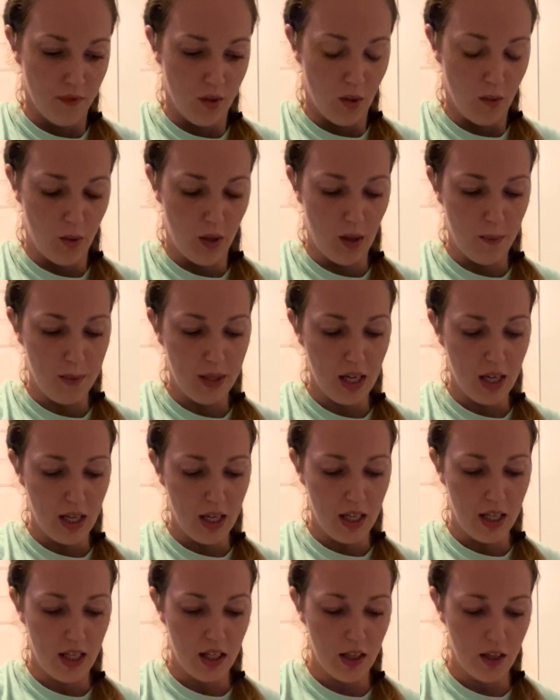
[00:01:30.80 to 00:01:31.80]
What I'm getting
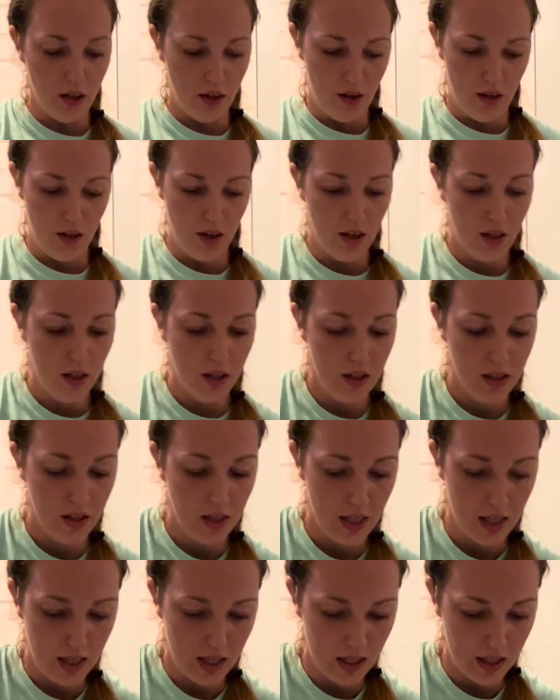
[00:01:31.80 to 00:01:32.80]
here
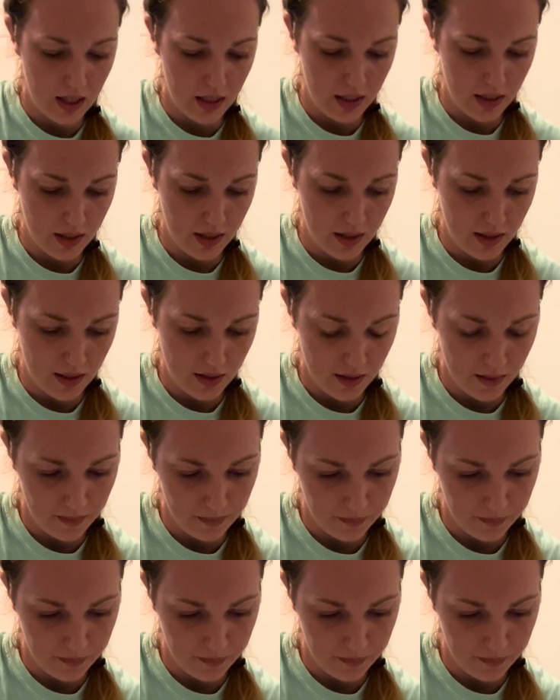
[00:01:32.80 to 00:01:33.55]
is,